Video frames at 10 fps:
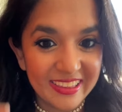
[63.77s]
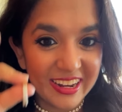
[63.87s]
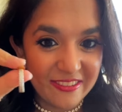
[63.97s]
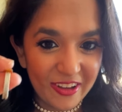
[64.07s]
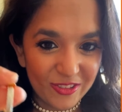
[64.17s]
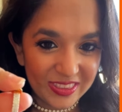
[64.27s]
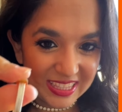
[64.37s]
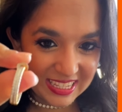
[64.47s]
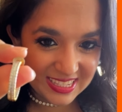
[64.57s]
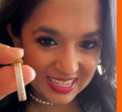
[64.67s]
then I found
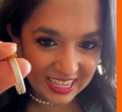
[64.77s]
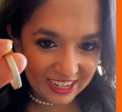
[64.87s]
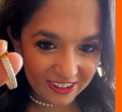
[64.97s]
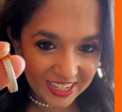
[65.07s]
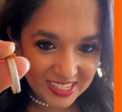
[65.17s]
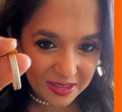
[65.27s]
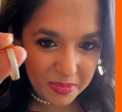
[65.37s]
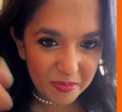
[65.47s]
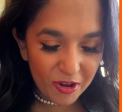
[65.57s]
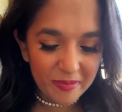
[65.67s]
these earrings that
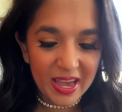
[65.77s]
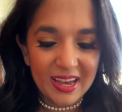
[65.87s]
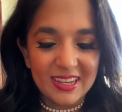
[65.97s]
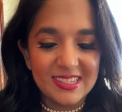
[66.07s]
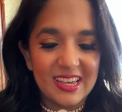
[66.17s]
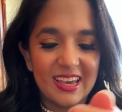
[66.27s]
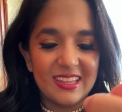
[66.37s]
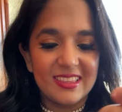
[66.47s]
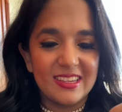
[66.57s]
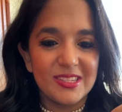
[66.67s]
my mom has
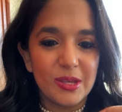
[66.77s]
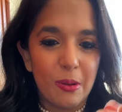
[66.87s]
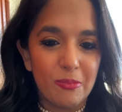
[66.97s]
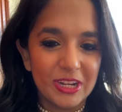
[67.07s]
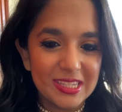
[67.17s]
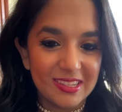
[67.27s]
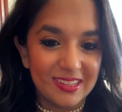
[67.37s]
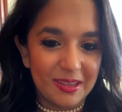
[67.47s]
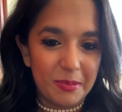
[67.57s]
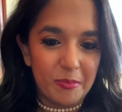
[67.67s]
and this
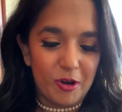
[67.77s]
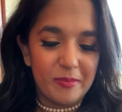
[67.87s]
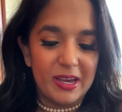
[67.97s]
bracelet that my mom